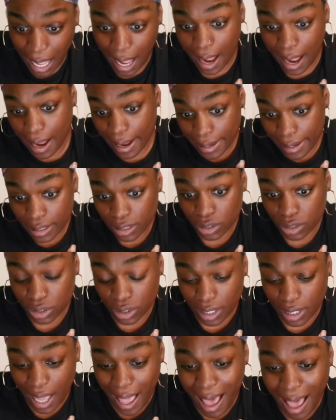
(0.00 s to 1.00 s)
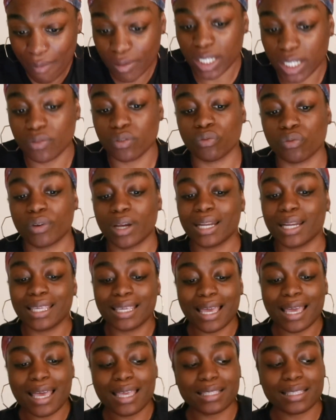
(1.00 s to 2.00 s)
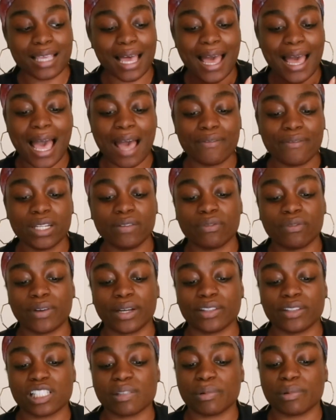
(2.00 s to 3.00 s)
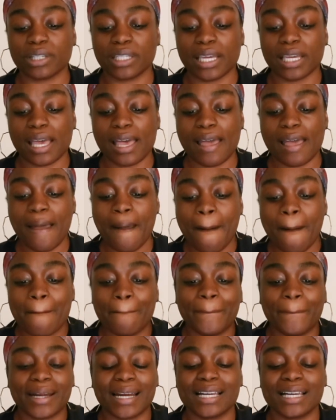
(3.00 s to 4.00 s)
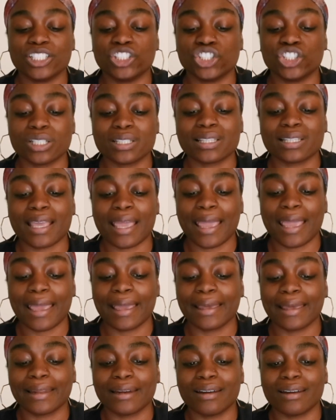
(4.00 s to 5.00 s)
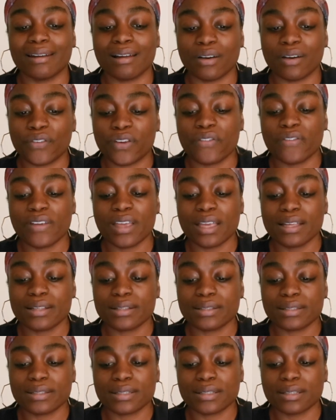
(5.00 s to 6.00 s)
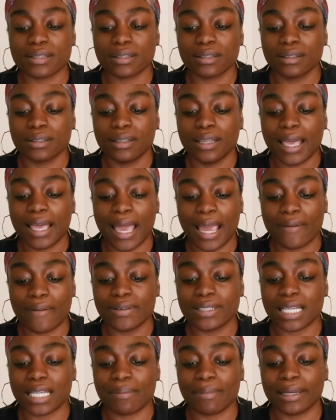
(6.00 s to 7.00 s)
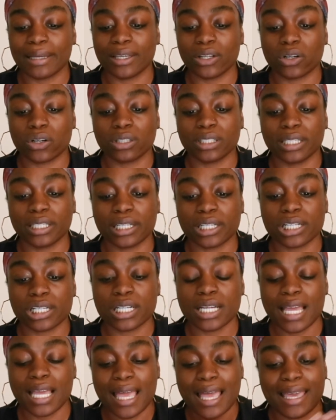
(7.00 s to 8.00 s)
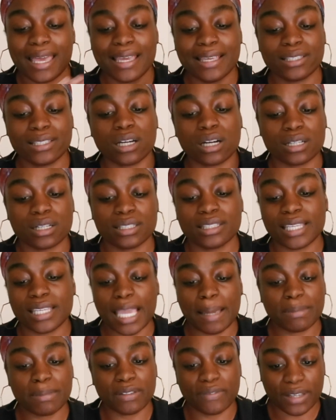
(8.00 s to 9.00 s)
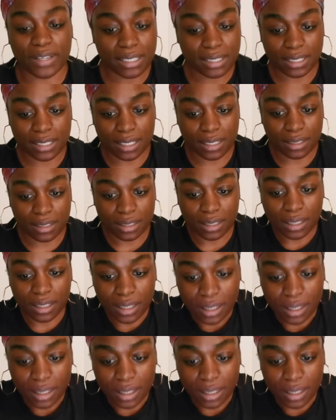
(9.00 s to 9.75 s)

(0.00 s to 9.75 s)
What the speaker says: I haven't even read it yet. I haven't even read this book yet, but I just can't get enough of it. Every time I get on here, is Untamed Vixen.